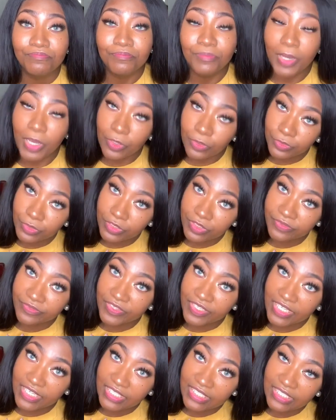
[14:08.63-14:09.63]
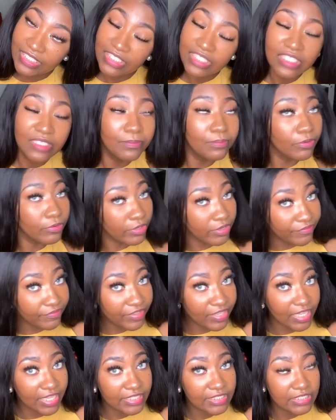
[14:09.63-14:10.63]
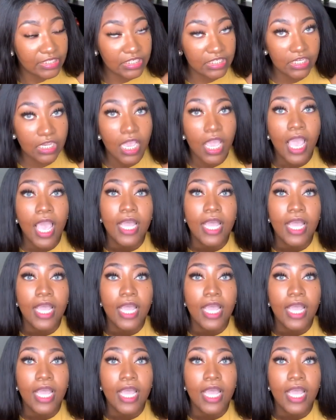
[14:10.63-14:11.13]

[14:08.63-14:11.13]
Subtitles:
post VSG, pre VSG.